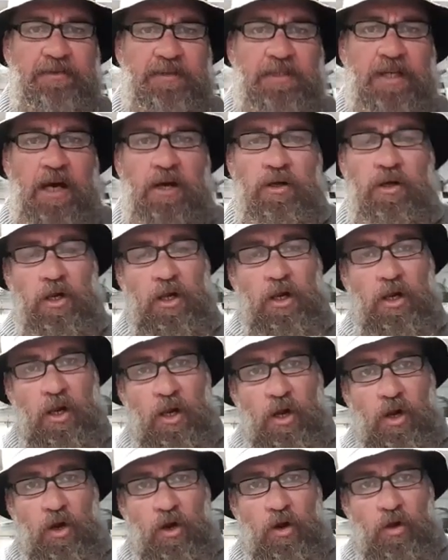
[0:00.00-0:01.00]
So
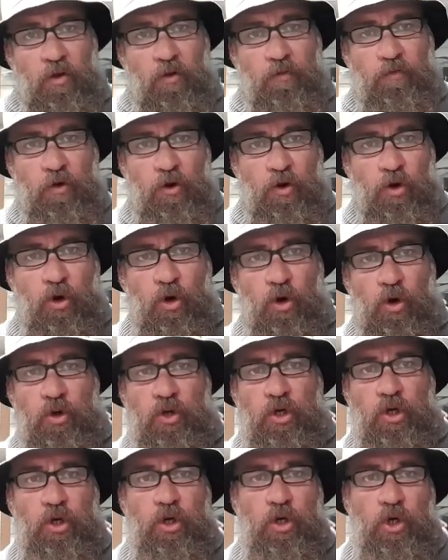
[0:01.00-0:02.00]
for all
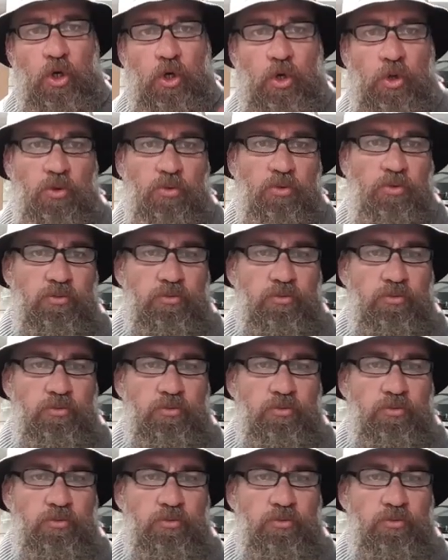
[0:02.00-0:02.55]
you